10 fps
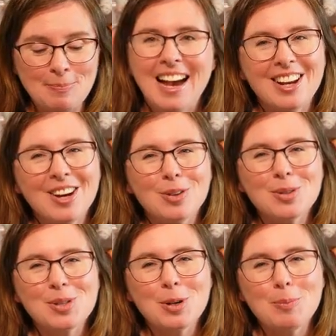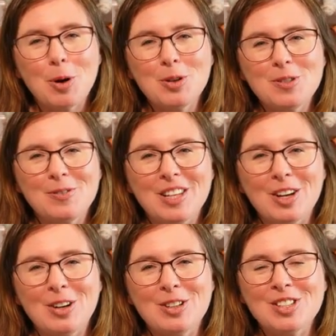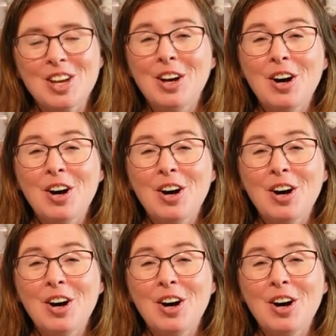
And I also post videos